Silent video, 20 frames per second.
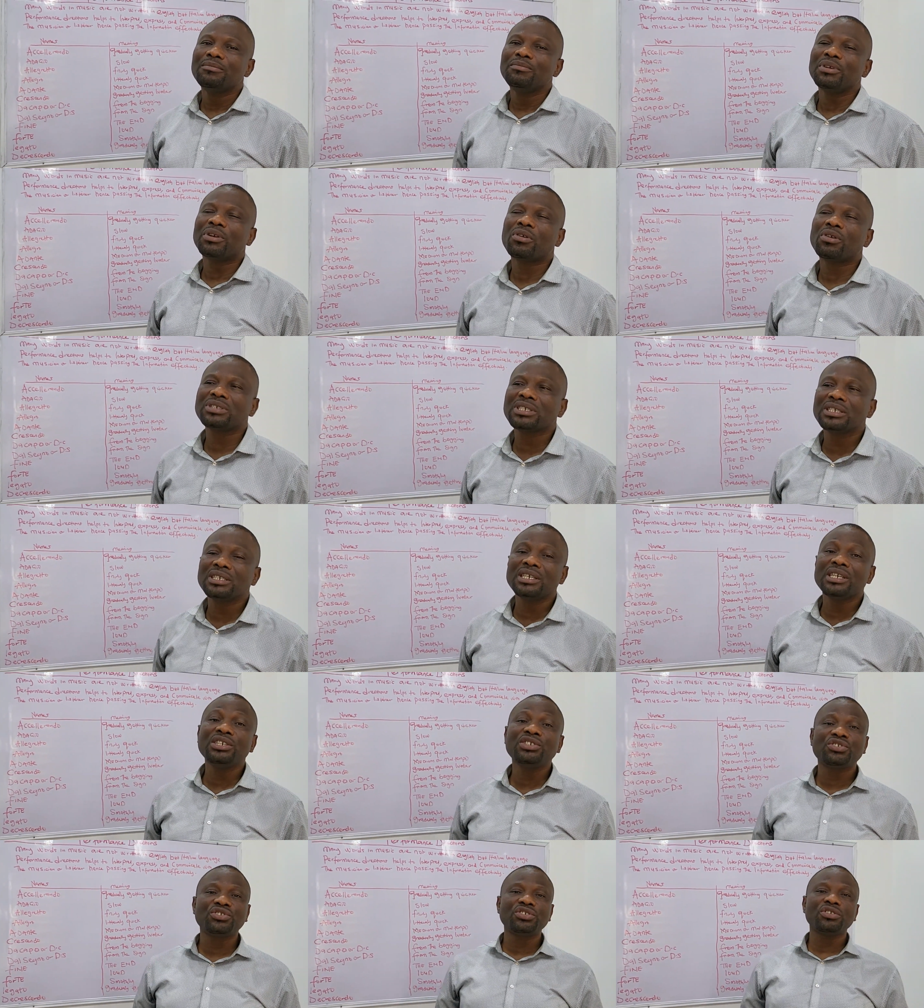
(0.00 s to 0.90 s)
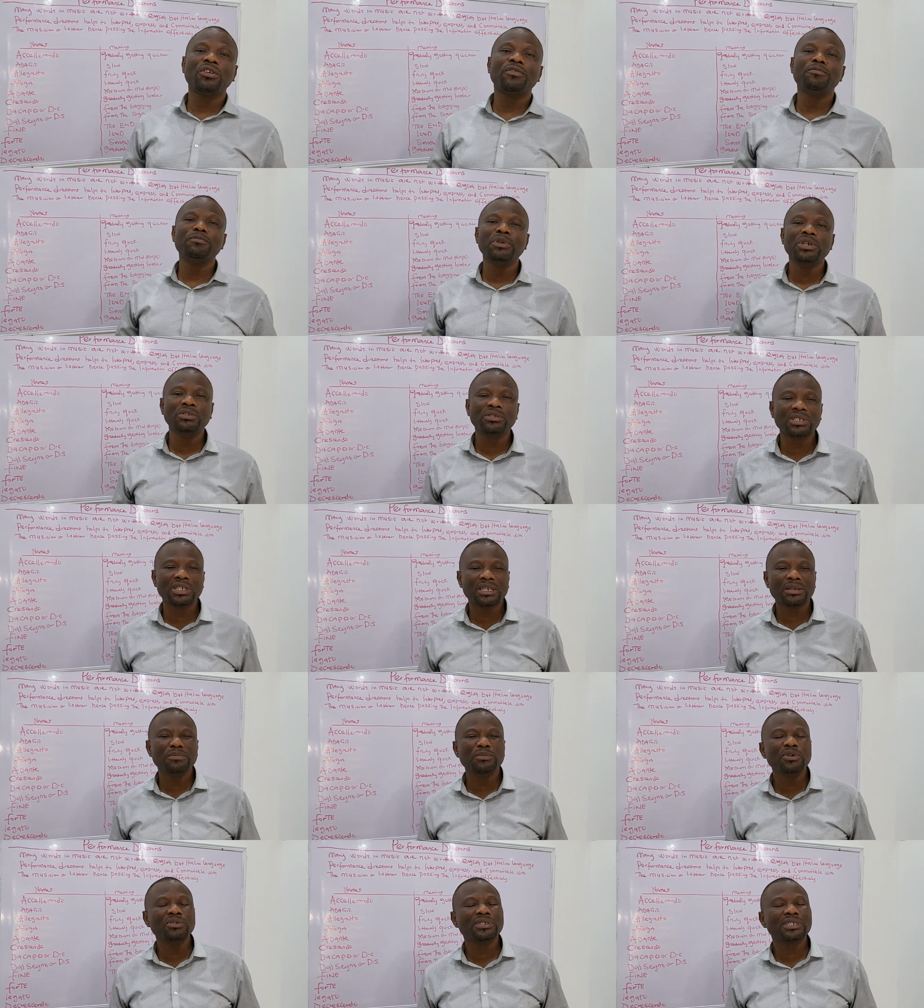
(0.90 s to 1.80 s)
because in the history of
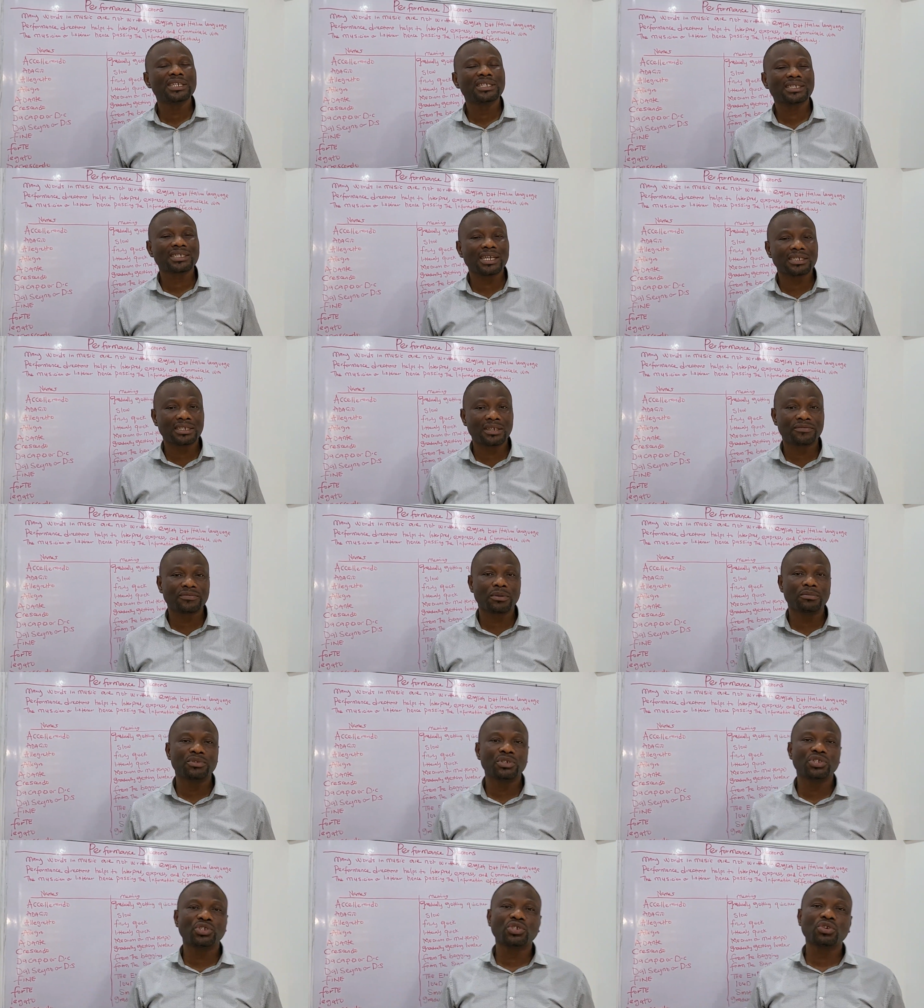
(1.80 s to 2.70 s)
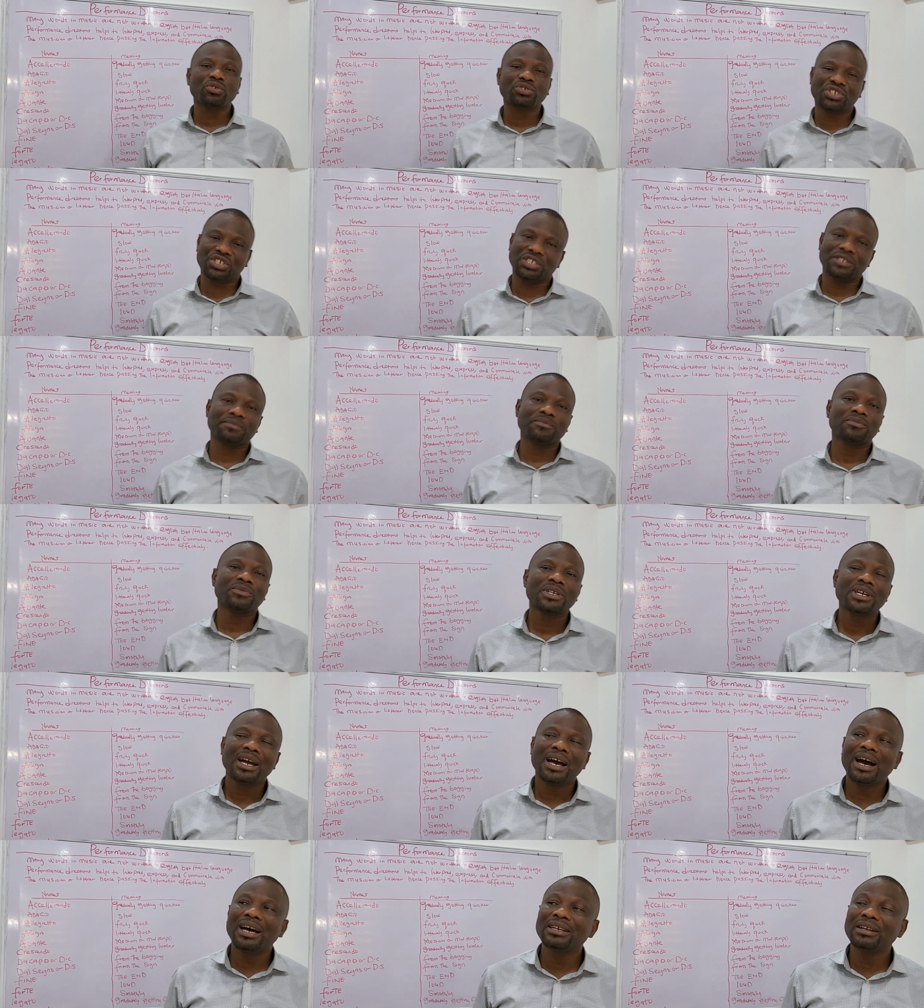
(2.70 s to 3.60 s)
music, music started from the church,
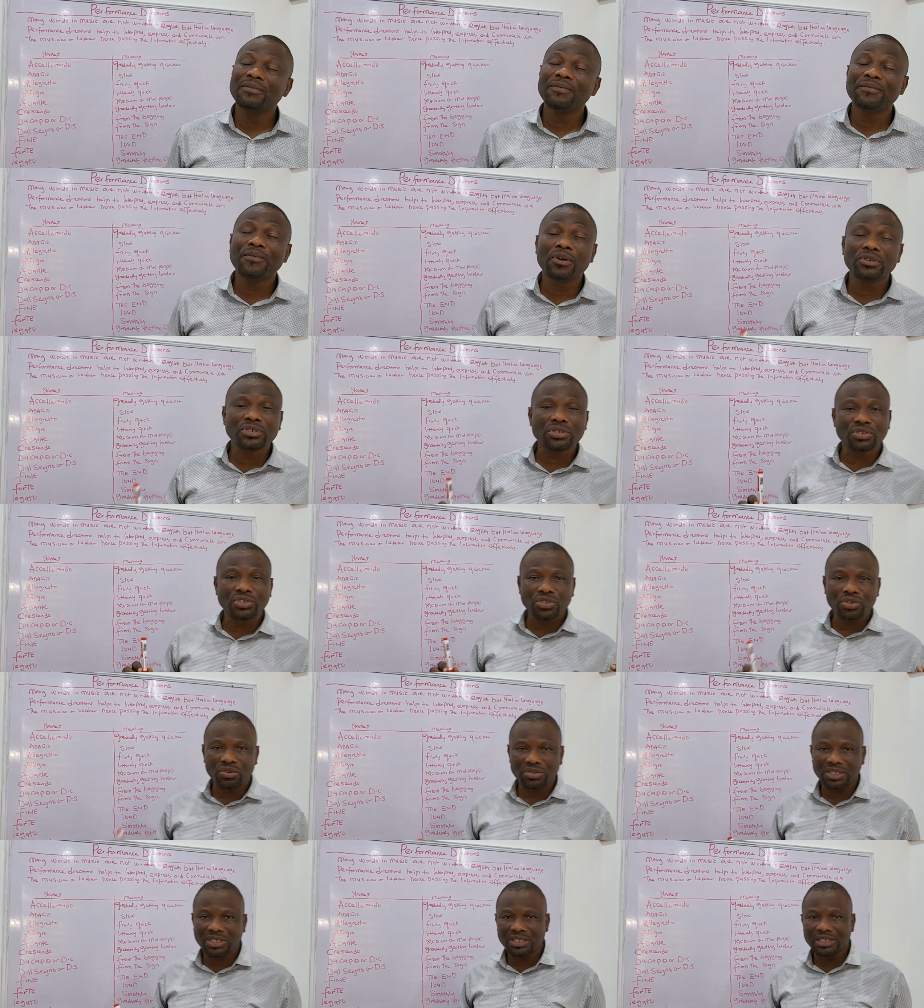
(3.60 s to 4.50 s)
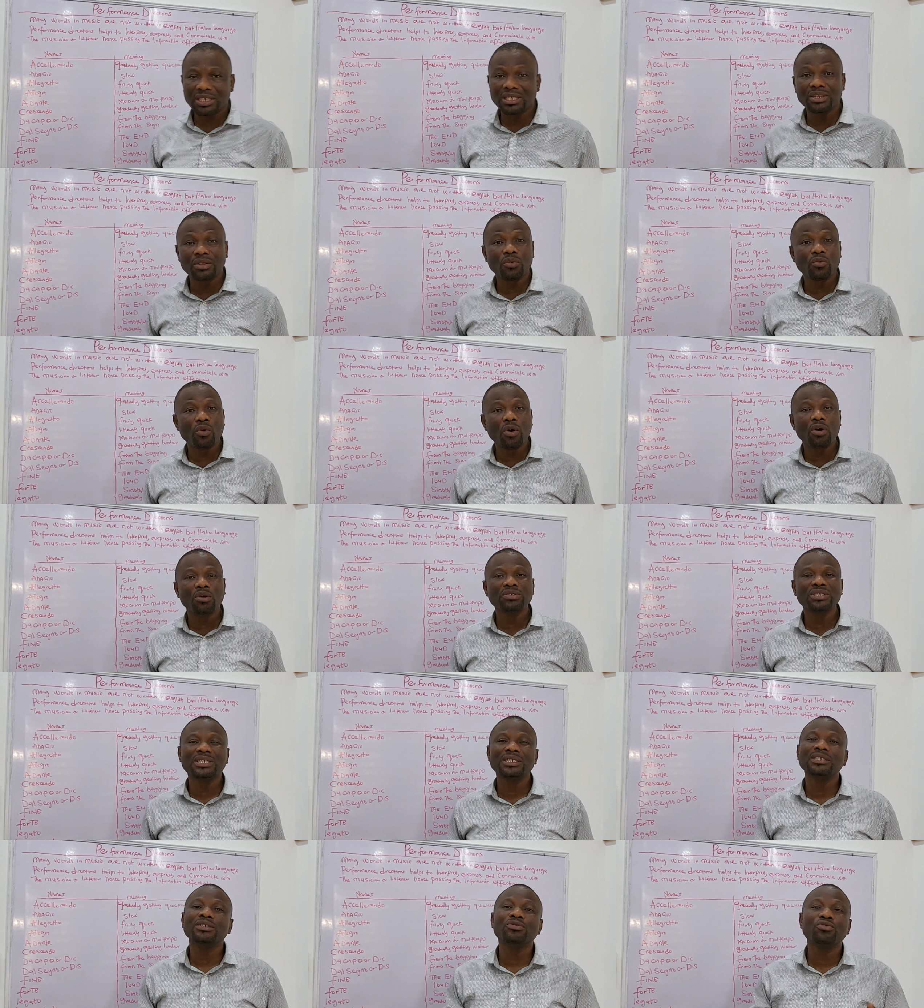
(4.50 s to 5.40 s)
and the first church in the
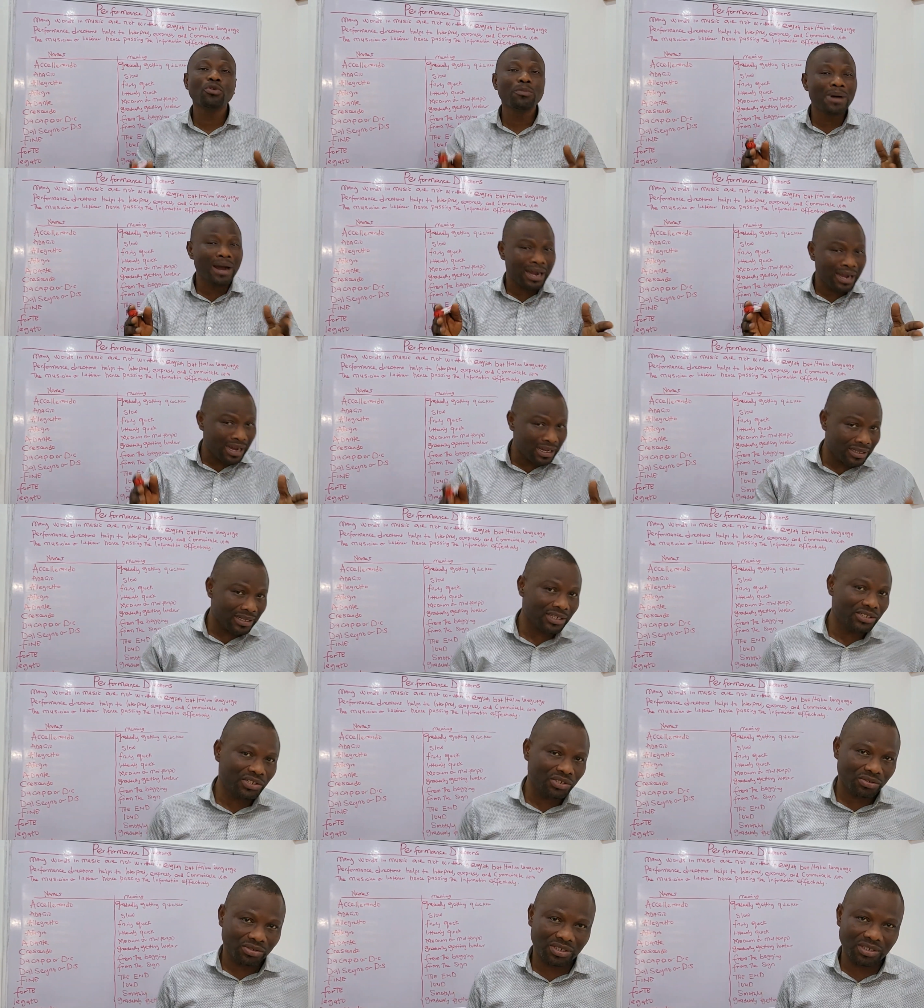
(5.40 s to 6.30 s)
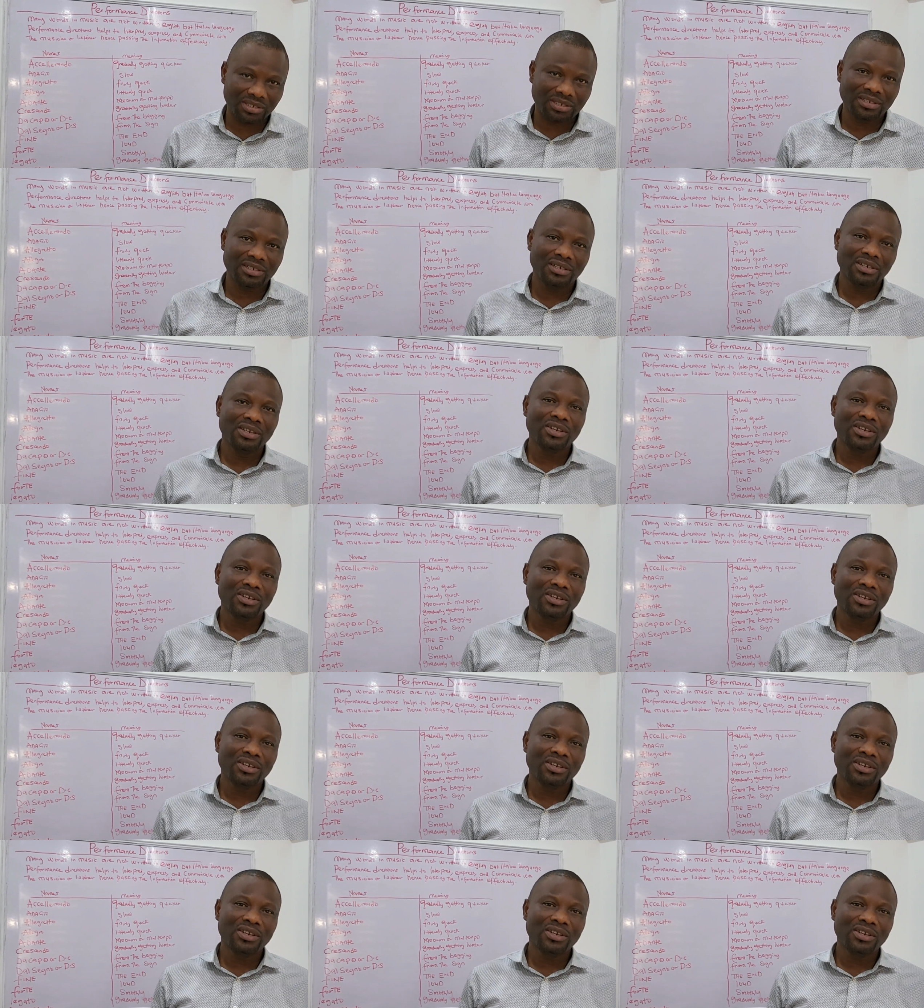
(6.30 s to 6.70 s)
world is the Roman Catholic Church.